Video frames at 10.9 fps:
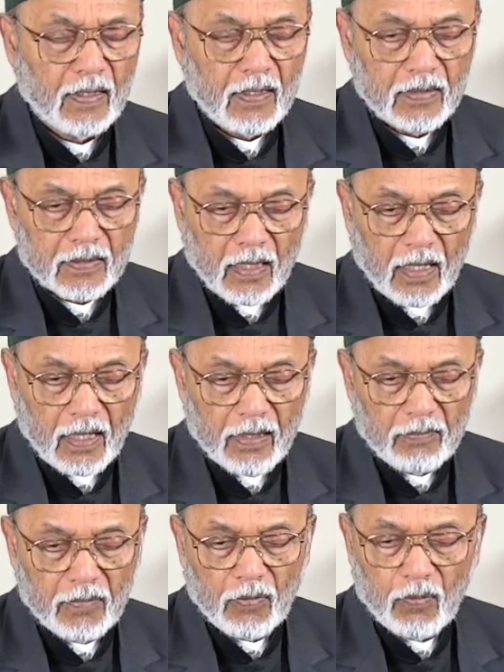
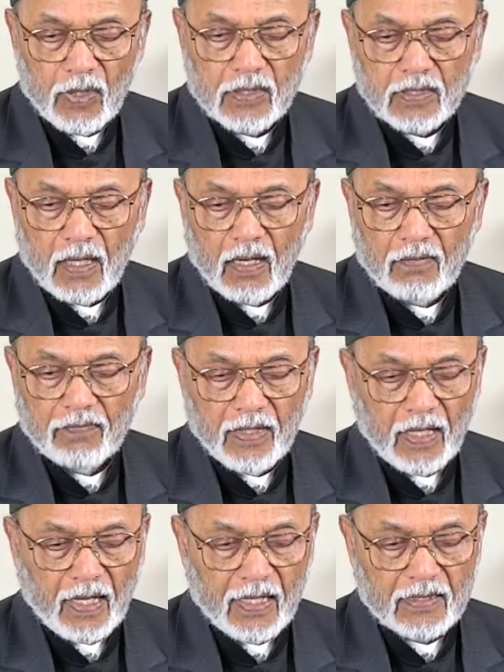Time was of
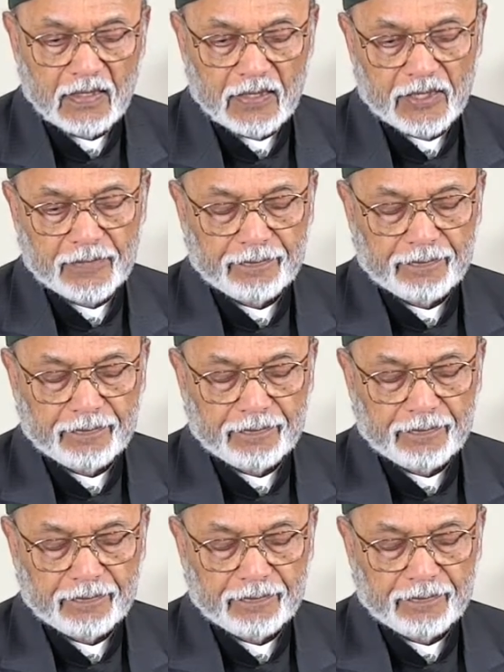the essence.